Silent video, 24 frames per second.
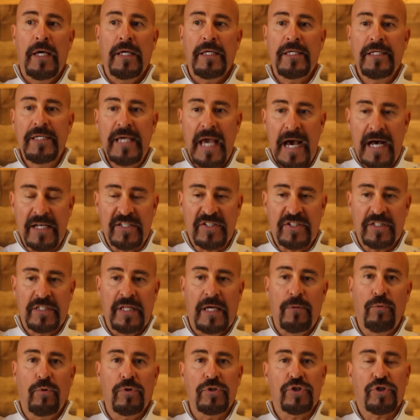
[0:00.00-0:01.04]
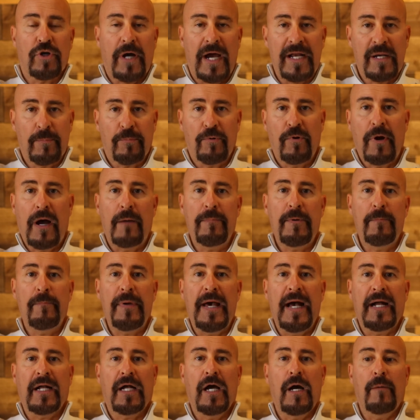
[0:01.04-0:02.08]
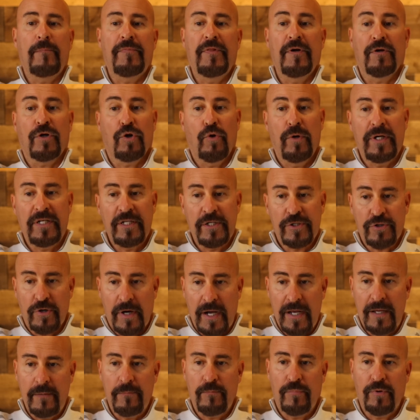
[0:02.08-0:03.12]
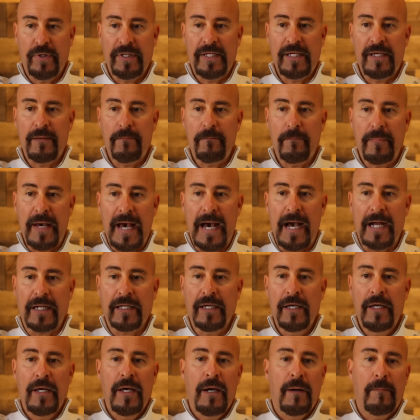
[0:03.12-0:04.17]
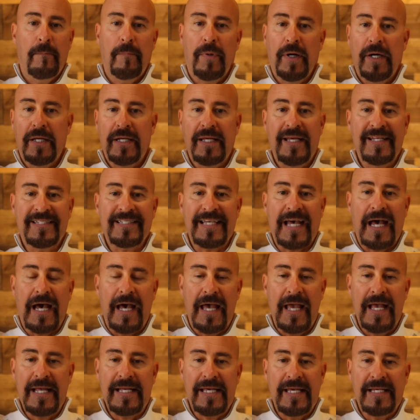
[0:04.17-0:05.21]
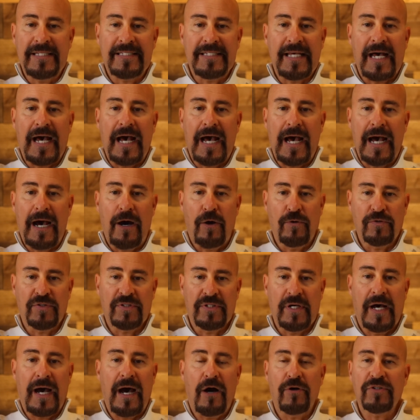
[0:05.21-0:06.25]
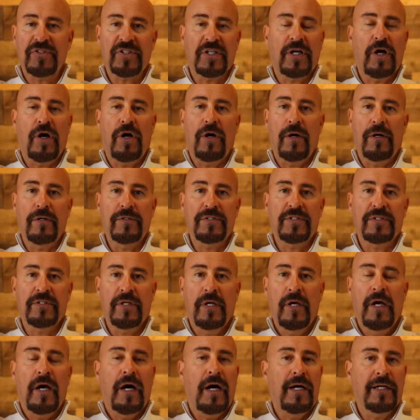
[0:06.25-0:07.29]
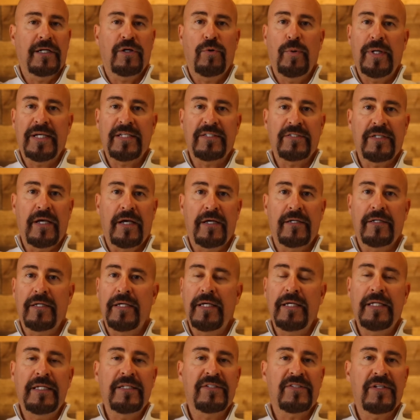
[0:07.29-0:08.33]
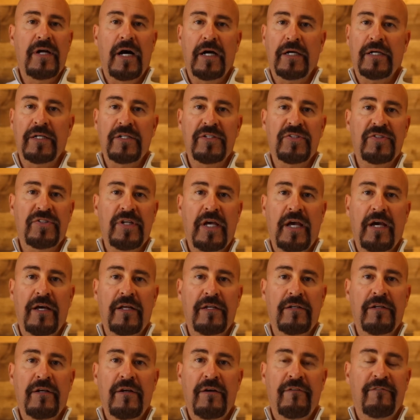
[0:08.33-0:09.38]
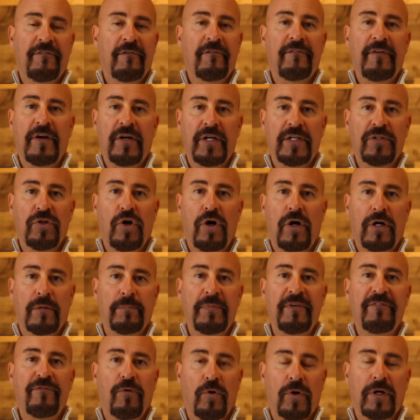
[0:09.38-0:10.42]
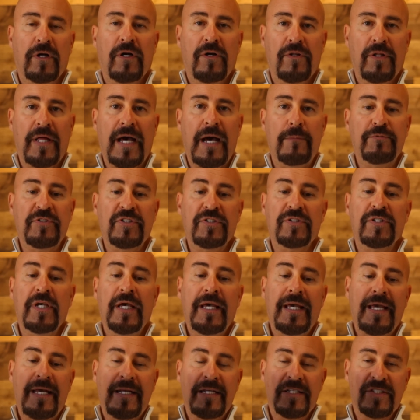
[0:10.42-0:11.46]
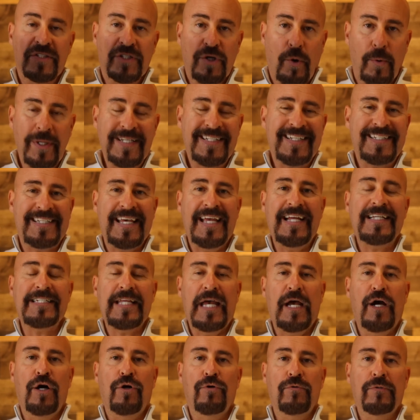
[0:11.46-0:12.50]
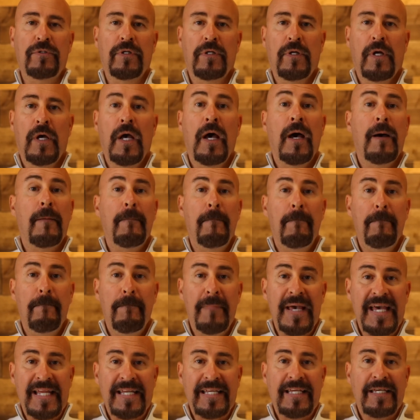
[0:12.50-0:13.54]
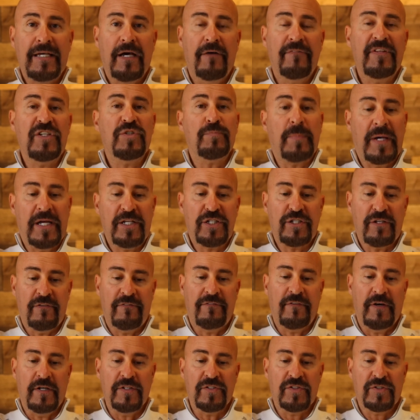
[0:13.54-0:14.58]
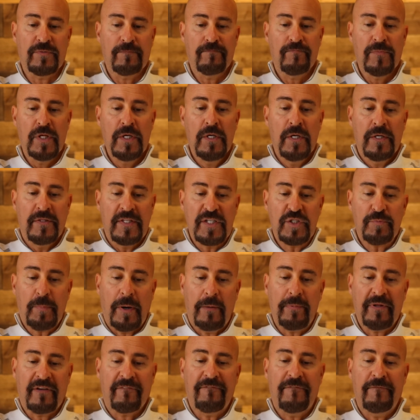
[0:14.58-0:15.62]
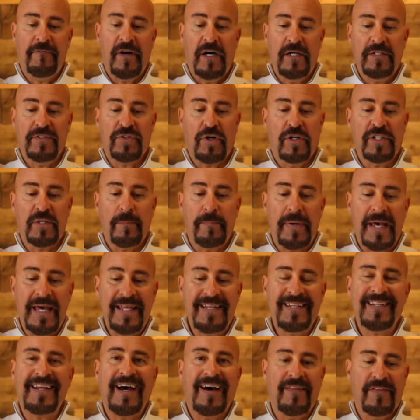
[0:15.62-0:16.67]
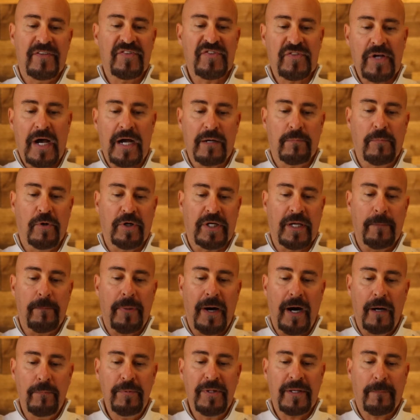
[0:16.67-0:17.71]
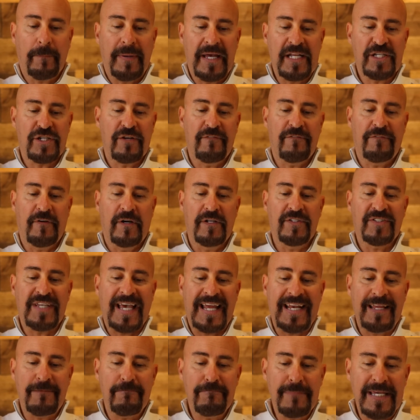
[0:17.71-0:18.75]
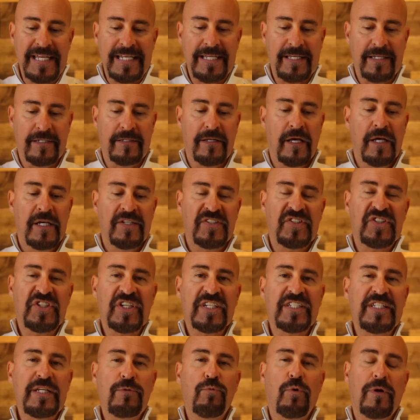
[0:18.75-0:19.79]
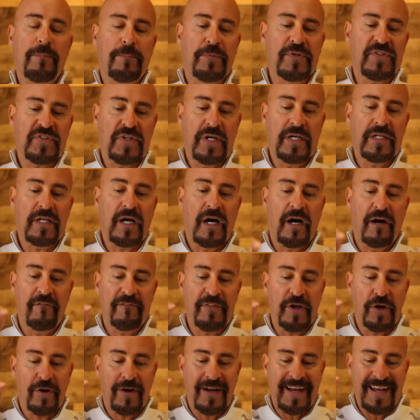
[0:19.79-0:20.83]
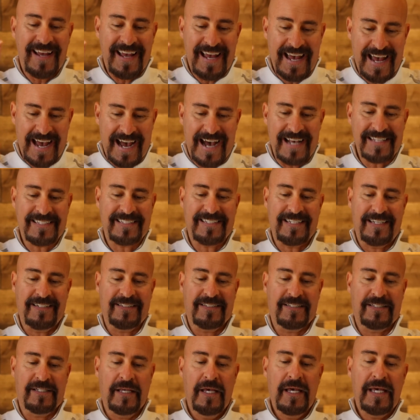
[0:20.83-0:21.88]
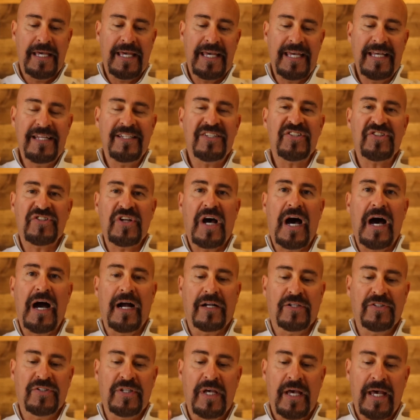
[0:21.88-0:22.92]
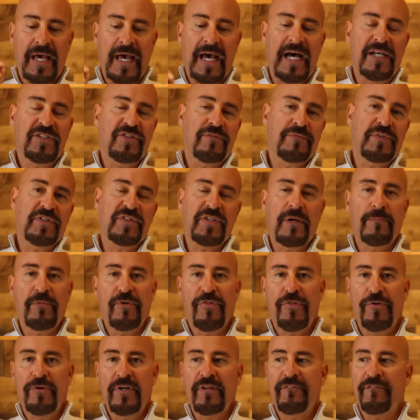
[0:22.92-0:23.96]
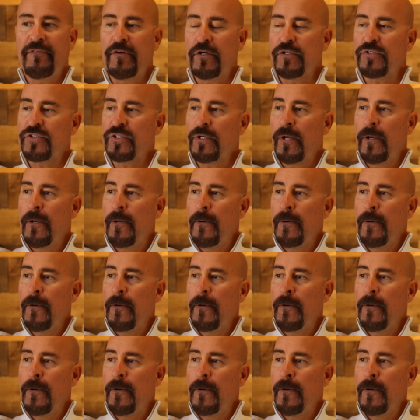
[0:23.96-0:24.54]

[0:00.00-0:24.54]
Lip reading: Yes, they will try to prop it back up. They're going to try and bring it back. But it's a house of cards on quicksand. It is not going to stand for very long before it collapses. And it's going to take down many of these pension funds. These public funds are dependent on the stock market. Public pension funds had a median 61% of their assets in stocks as of December 31st.